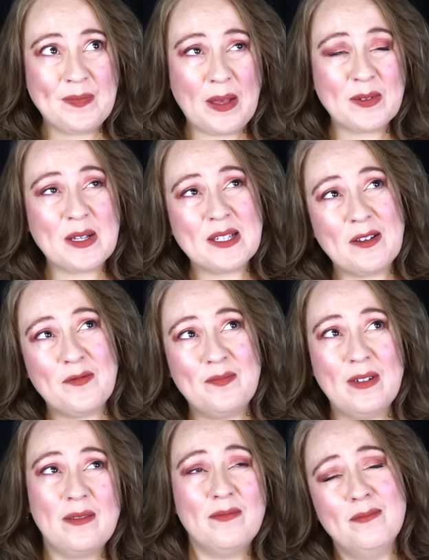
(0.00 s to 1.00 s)
I was going to say,
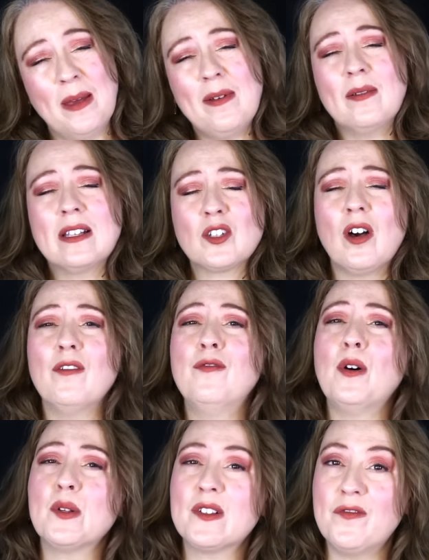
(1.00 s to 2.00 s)
maybe let's call it
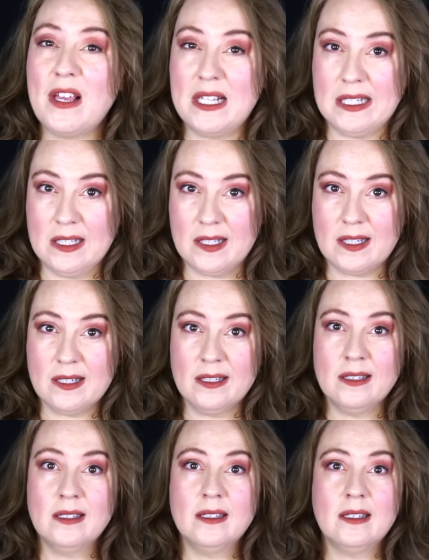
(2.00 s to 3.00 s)
false faces
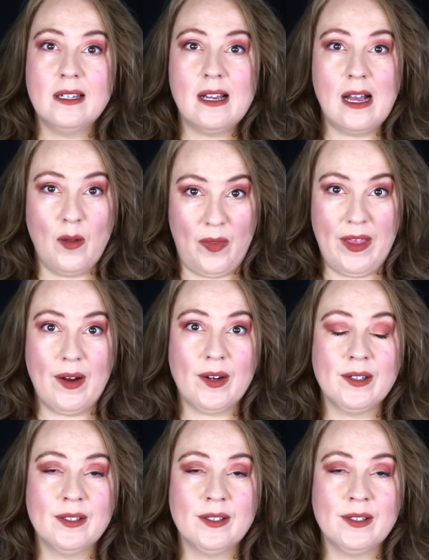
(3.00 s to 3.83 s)
out there.